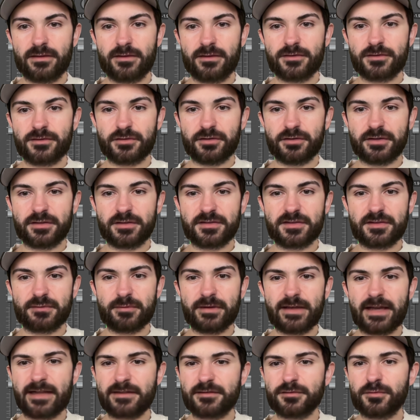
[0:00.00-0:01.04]
So you can see we
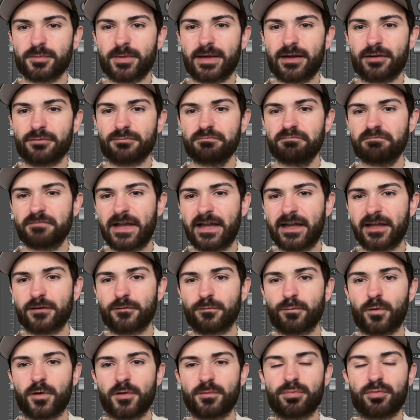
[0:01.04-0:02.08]
got to about negative
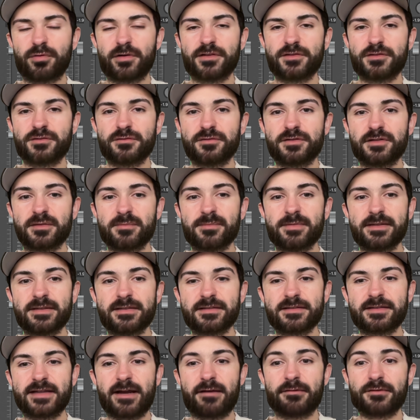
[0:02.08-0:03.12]
1.2 dBs.
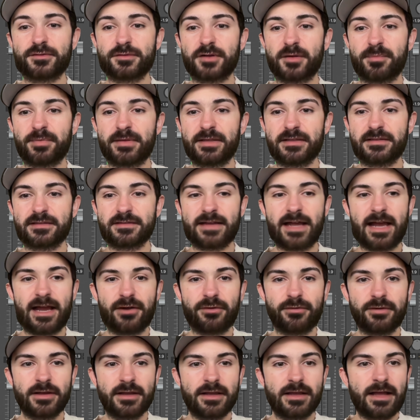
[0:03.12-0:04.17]
That was our peaks.
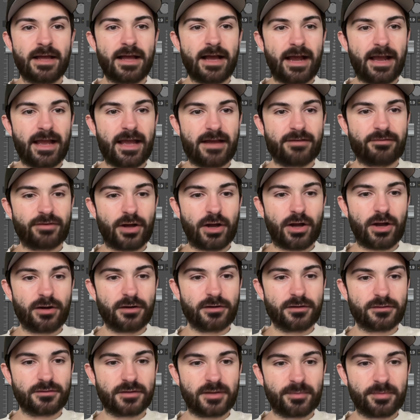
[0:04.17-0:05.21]
Now I have a
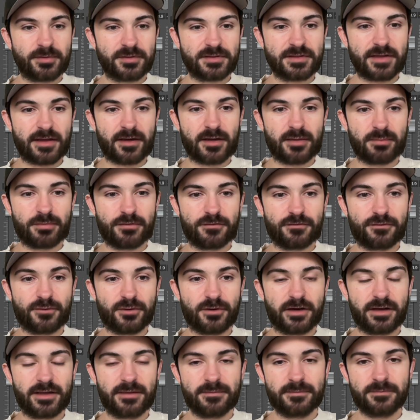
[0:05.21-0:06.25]
hard clipper set up before
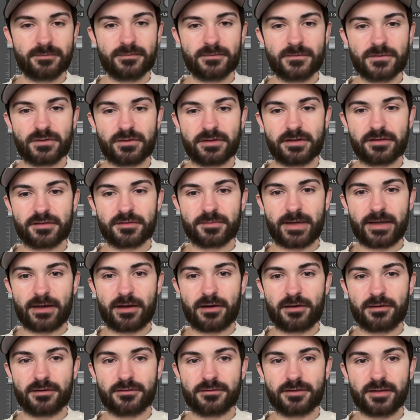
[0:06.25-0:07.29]
it. So here's my
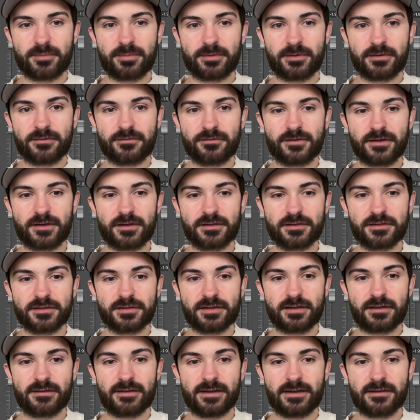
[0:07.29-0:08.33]
hard clipper first,
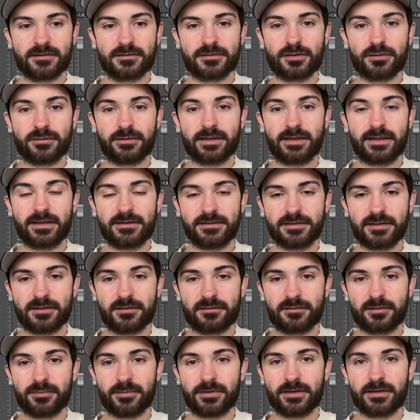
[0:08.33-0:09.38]
and then it's going into the
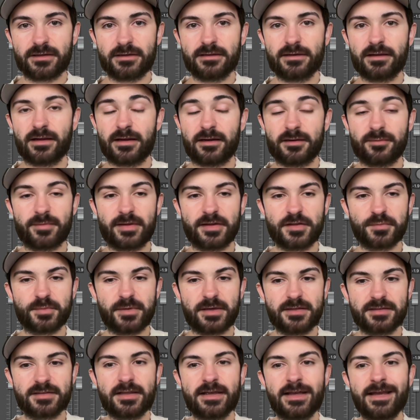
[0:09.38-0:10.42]
limiter on our mix
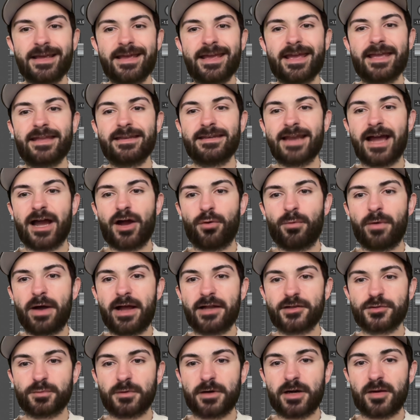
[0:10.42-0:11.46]
bus. And now
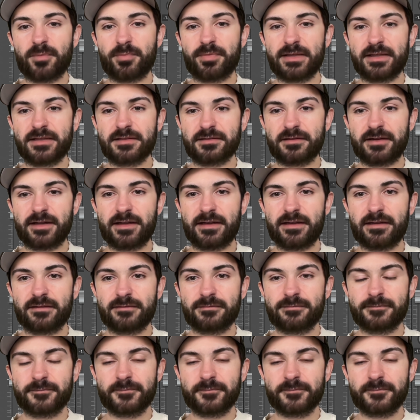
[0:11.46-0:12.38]
watch where our peaks are hitting.